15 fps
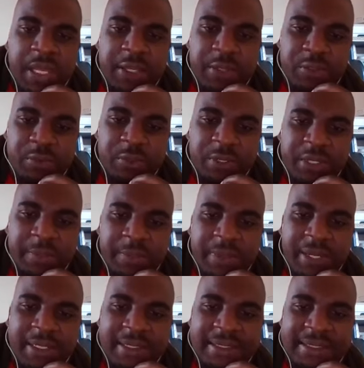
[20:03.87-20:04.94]
a new
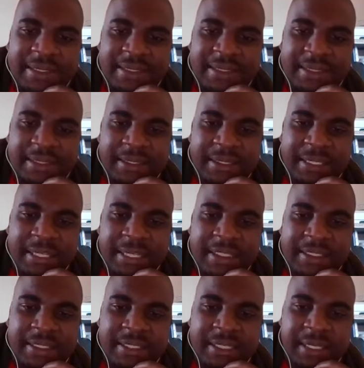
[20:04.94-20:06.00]
rebels,
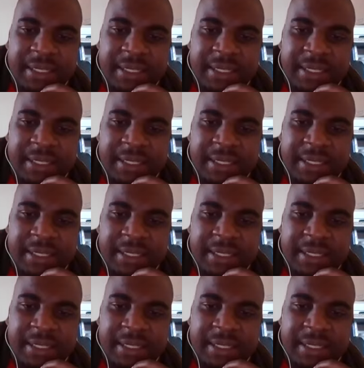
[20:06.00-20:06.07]
as